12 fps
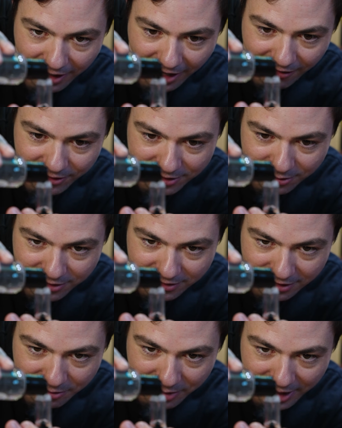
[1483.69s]
after doing the
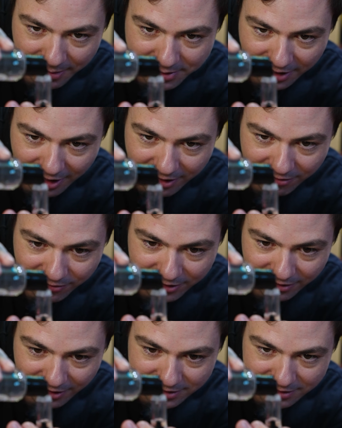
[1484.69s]
lily pipes, I
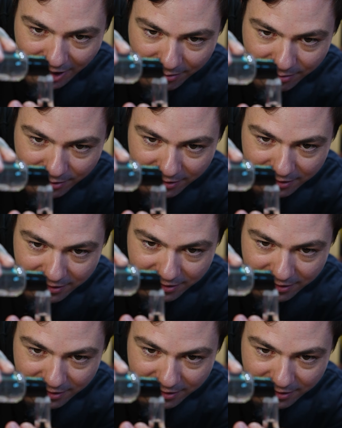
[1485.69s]
feel unstoppable.